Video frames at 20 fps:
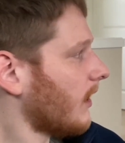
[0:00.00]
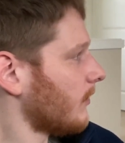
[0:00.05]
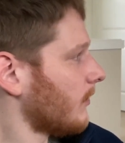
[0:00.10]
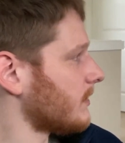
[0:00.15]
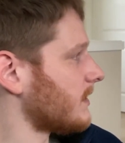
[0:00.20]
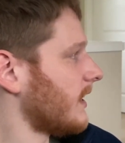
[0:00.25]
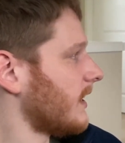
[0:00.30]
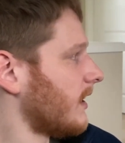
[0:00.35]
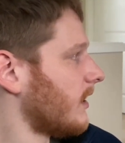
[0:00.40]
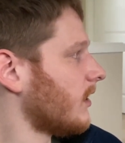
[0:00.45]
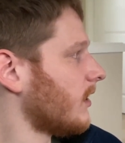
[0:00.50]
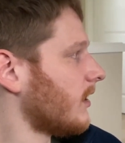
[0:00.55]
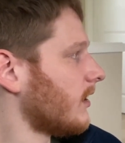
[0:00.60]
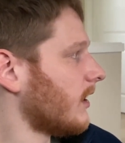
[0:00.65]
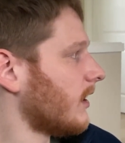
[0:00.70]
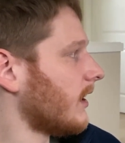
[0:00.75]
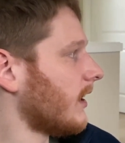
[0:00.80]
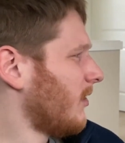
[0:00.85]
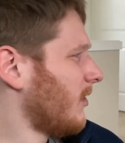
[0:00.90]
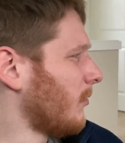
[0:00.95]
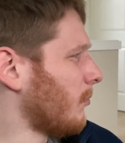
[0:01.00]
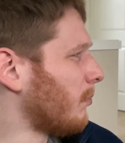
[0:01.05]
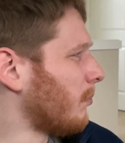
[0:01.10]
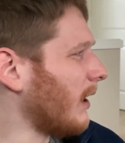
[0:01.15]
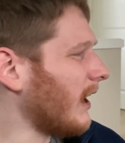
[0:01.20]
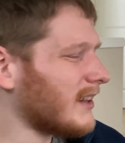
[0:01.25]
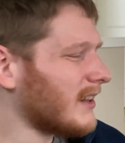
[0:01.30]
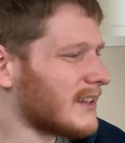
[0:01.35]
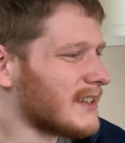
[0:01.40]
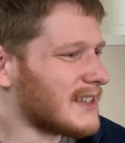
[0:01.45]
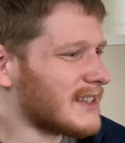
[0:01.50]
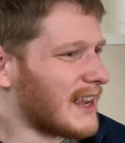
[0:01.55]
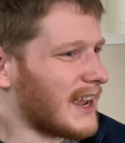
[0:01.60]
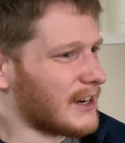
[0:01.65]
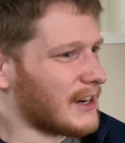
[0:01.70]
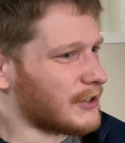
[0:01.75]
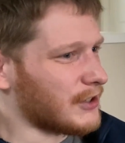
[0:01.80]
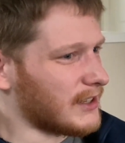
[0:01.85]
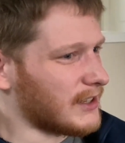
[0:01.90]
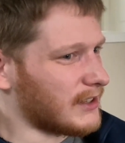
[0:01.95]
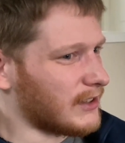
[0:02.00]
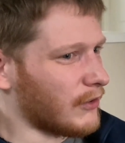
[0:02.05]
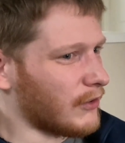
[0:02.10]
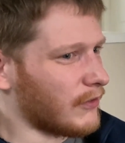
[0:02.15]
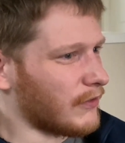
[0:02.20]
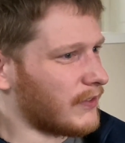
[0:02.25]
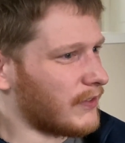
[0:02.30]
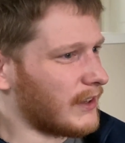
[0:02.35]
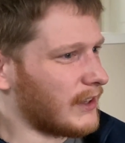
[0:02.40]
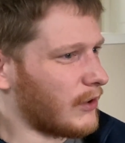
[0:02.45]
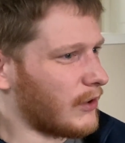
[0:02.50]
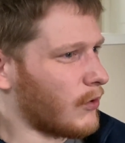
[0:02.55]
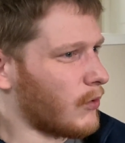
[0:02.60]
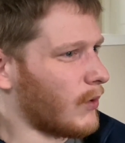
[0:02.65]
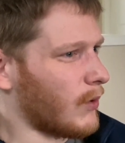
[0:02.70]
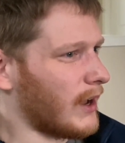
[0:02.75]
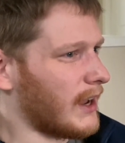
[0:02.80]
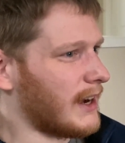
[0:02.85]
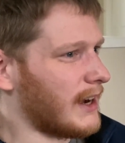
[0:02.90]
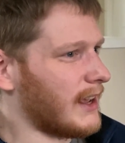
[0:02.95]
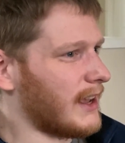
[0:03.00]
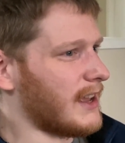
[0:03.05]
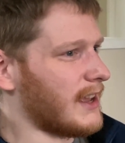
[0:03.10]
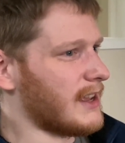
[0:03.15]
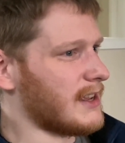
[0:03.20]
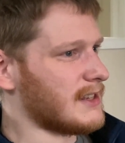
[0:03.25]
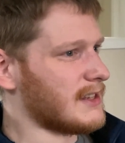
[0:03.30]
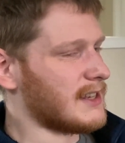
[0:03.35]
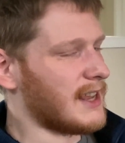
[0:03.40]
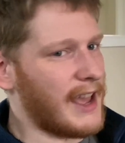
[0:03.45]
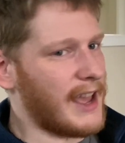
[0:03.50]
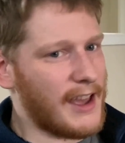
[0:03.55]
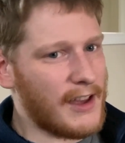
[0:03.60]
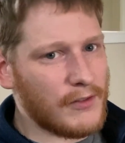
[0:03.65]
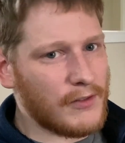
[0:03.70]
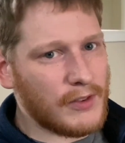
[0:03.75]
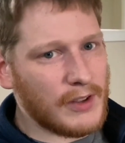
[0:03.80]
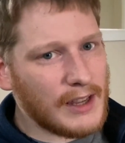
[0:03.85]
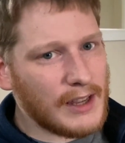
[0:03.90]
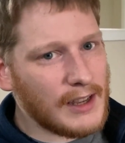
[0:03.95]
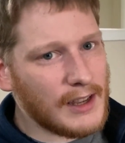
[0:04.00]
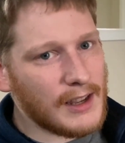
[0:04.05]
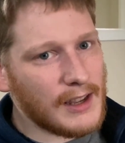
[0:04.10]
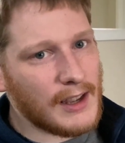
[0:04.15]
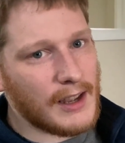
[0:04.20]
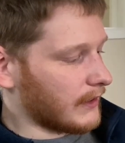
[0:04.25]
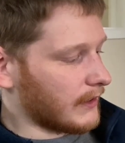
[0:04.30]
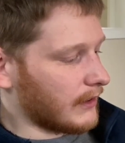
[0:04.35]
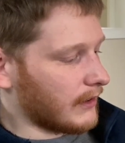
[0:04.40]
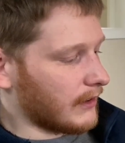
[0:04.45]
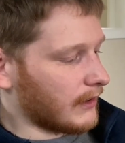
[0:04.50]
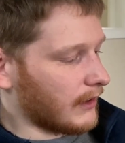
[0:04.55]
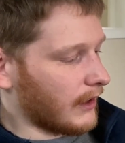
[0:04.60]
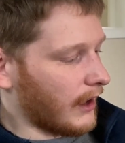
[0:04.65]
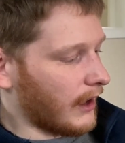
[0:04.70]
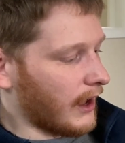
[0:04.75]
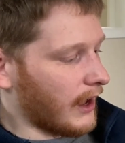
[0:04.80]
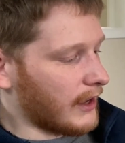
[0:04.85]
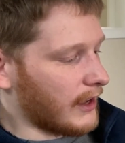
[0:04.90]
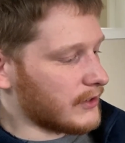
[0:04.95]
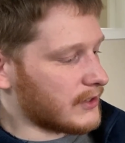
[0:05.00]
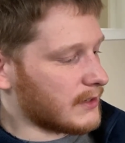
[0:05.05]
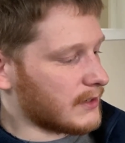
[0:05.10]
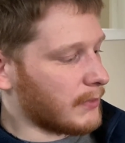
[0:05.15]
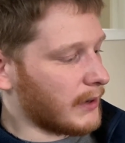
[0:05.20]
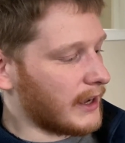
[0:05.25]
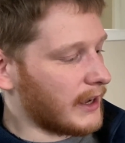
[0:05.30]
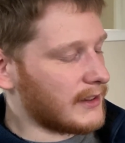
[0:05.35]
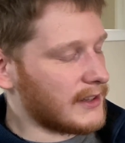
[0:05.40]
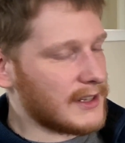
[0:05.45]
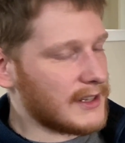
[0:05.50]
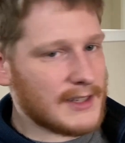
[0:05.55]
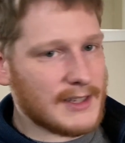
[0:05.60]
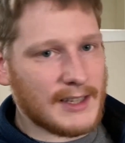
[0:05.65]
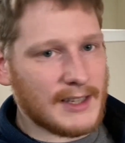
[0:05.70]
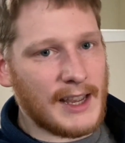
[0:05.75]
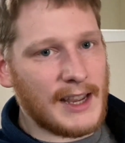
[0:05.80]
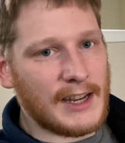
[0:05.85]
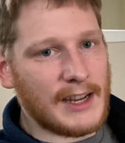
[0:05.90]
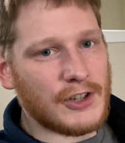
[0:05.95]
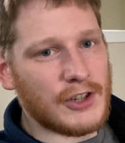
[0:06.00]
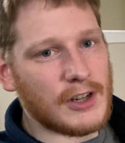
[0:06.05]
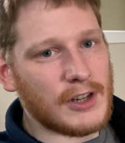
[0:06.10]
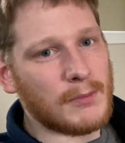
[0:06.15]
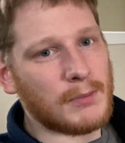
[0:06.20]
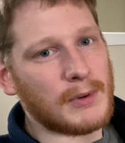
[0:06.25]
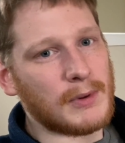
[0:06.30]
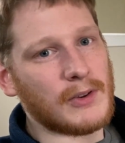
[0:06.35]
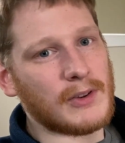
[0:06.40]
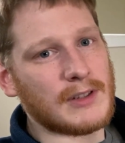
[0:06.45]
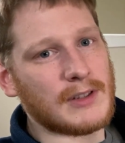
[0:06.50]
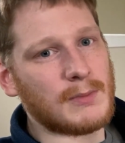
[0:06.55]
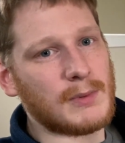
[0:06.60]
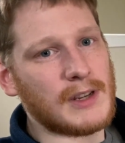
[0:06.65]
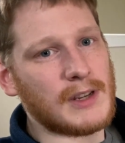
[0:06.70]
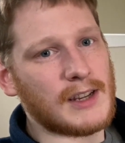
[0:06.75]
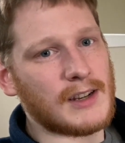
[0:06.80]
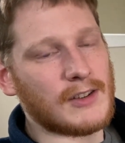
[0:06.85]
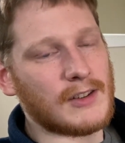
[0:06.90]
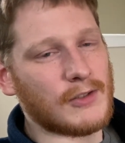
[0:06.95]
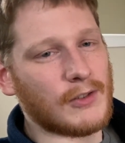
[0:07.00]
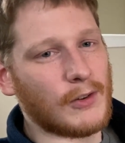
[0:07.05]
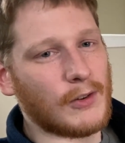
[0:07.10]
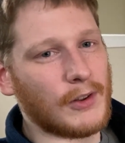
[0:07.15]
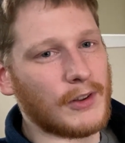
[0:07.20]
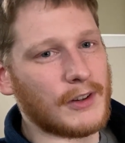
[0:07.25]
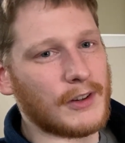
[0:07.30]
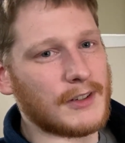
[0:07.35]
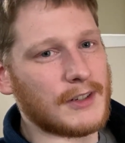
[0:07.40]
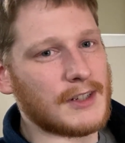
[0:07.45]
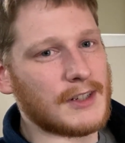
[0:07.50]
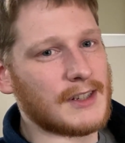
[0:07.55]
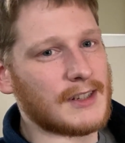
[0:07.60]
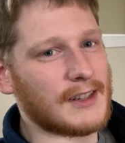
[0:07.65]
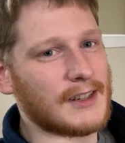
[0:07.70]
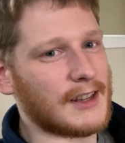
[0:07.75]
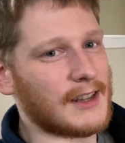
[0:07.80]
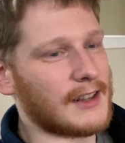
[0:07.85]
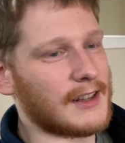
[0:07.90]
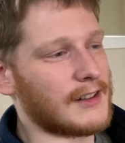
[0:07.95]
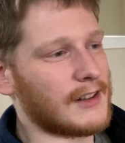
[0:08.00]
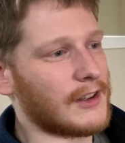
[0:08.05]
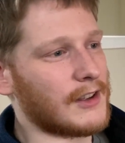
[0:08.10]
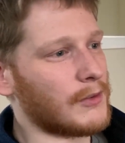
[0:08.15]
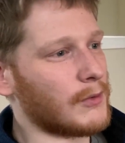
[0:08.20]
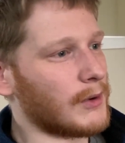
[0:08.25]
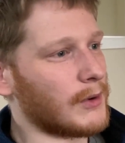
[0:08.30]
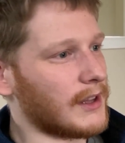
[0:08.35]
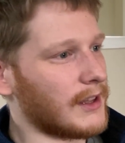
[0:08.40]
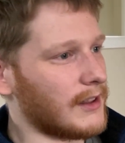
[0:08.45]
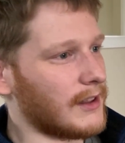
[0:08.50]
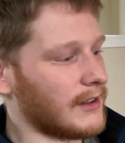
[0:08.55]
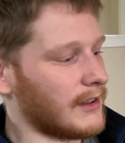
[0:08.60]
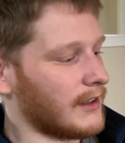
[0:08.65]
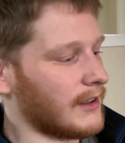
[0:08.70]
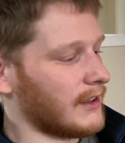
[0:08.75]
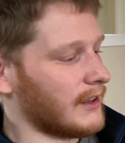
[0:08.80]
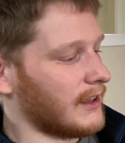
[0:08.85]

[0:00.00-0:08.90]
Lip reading: I would say good. The buttons actually don't feel quite as heavy. I used to buy these like cheap USB controllers at Goodwill,